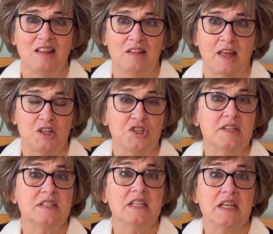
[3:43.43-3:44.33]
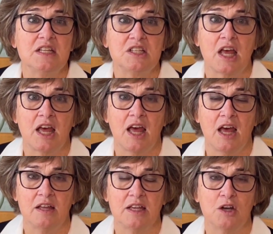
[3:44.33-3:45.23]
they just need
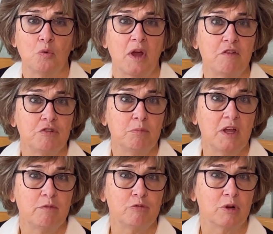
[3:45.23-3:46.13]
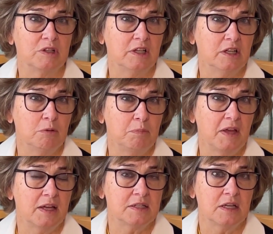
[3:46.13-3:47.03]
to get away from them for a little
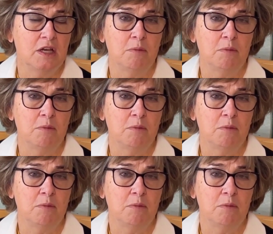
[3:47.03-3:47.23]
bit,